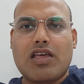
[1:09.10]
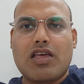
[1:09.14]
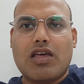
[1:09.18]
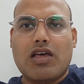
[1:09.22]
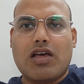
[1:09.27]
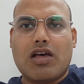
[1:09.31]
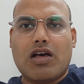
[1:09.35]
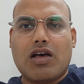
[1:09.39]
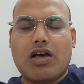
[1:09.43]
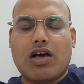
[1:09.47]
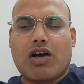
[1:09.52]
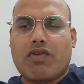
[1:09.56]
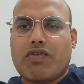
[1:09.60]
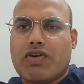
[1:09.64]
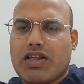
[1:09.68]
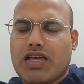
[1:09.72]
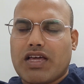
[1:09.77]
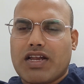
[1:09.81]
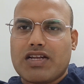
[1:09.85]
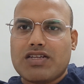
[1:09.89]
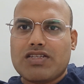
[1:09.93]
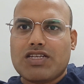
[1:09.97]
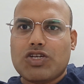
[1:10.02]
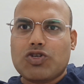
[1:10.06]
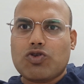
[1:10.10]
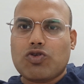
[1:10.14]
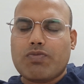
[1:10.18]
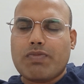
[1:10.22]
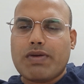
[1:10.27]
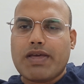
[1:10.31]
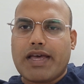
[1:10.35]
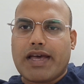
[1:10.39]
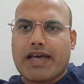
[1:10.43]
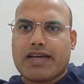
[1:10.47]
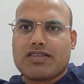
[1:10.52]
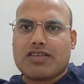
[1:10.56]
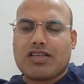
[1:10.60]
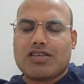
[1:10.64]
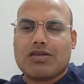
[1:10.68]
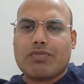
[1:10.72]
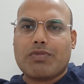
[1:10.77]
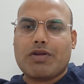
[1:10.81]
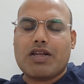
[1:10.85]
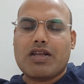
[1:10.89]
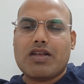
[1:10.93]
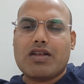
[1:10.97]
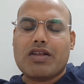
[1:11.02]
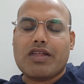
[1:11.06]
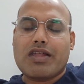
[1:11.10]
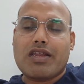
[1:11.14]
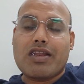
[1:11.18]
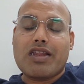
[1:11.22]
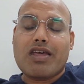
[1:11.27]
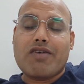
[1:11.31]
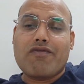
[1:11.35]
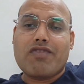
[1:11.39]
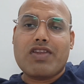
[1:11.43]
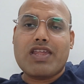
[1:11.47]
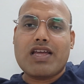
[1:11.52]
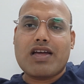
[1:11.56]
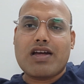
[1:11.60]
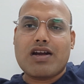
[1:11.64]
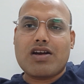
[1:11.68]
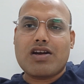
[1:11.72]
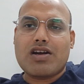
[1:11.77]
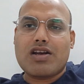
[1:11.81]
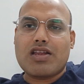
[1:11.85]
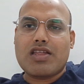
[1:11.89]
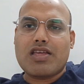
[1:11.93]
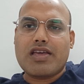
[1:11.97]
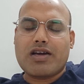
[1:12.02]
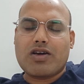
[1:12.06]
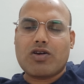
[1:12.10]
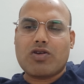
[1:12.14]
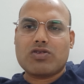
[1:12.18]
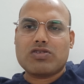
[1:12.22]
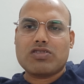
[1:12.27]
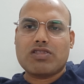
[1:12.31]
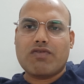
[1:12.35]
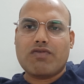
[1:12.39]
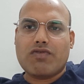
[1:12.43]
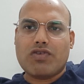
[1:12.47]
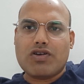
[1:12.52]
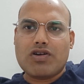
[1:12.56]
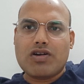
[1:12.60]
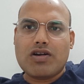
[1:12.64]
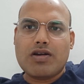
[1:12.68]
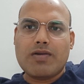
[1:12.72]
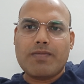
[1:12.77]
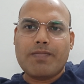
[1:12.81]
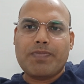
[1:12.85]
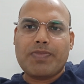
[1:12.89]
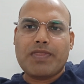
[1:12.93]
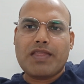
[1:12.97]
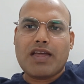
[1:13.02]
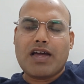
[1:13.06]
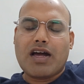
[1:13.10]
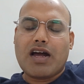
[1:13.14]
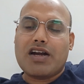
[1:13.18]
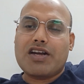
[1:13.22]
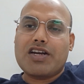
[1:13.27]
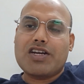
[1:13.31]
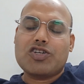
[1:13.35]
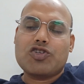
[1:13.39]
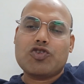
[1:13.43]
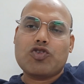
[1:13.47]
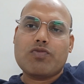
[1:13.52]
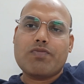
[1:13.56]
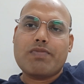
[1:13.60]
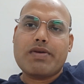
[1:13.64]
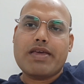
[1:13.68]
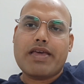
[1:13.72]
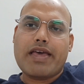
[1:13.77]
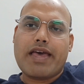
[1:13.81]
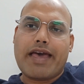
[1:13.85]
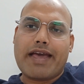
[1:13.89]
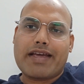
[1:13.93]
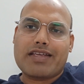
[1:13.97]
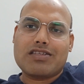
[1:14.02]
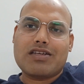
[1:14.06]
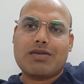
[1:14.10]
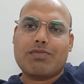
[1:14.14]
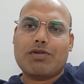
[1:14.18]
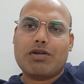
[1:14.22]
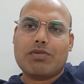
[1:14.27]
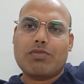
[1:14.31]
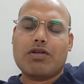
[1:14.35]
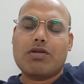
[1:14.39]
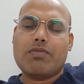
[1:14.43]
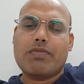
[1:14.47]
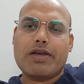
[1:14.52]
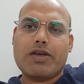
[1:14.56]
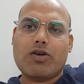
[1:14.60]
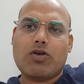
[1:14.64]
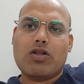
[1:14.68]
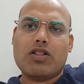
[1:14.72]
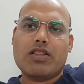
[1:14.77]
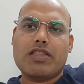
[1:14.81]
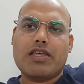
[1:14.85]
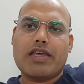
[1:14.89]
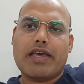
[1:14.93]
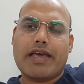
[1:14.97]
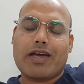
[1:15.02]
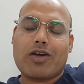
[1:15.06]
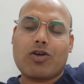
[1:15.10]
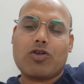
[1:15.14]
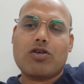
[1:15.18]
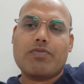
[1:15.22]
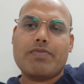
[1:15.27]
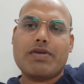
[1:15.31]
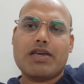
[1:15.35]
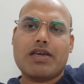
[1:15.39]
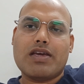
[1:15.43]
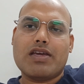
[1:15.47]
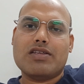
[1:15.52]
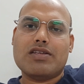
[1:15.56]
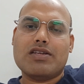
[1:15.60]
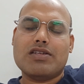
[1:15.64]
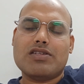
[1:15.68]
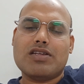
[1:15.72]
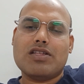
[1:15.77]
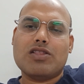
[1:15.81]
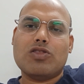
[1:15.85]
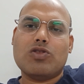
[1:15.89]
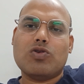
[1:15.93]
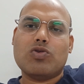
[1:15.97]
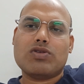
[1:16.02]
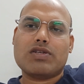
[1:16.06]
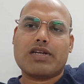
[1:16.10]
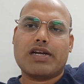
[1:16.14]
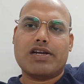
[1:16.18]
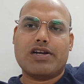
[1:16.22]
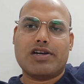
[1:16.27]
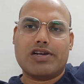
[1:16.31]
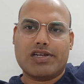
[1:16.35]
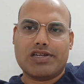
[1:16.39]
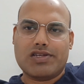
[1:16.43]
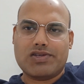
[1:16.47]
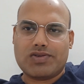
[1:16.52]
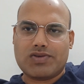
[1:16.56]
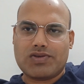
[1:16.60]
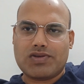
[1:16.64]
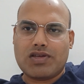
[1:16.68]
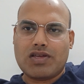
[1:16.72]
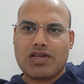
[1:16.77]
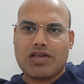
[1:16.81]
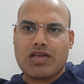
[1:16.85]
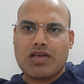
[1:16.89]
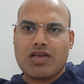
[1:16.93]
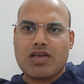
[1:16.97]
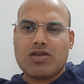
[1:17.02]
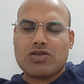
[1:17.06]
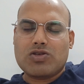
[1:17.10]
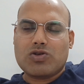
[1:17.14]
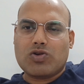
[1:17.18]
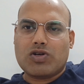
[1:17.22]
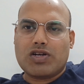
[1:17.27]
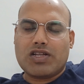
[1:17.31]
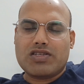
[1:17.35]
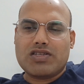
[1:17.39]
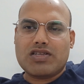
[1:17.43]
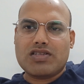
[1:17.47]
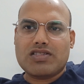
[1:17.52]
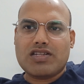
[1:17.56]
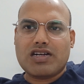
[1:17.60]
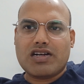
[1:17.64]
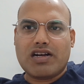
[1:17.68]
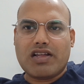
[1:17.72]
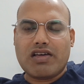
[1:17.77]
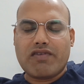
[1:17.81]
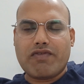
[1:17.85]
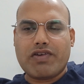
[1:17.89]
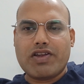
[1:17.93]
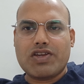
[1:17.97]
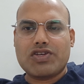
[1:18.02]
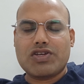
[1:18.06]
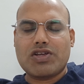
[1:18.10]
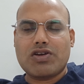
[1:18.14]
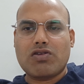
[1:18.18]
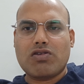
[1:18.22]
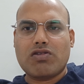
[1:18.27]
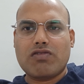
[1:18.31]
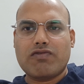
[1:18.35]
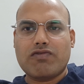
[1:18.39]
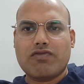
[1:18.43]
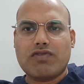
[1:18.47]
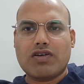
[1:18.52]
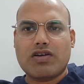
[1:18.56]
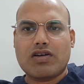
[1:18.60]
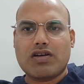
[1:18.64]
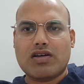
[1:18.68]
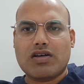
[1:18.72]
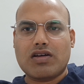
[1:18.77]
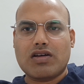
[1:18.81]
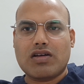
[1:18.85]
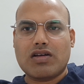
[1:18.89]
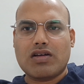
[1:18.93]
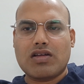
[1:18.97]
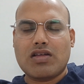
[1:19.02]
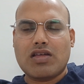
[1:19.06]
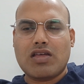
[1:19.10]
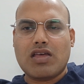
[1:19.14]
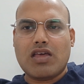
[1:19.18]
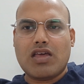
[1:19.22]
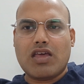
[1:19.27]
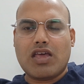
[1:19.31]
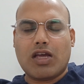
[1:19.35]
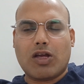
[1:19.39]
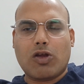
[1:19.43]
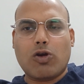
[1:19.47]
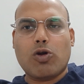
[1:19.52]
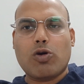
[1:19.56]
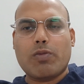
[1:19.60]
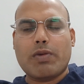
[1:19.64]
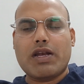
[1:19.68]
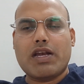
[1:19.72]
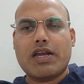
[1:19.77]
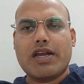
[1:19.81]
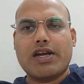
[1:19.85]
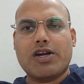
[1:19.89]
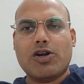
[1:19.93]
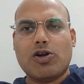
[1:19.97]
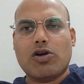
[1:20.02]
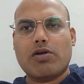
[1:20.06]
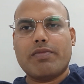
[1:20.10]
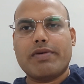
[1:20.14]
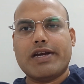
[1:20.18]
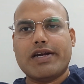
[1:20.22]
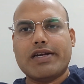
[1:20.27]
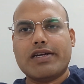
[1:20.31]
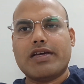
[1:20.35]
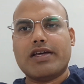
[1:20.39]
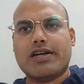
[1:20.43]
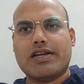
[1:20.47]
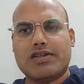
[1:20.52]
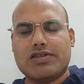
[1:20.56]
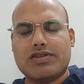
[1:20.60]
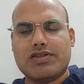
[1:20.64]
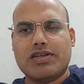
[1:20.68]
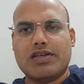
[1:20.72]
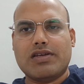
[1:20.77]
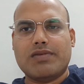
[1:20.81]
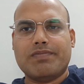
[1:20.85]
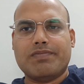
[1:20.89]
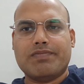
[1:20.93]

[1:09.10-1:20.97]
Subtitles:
our currency should be accessible in every country across the world, and it should be acceptable by all the economic agents in those countries. So this is the definition of a globally dominant currency.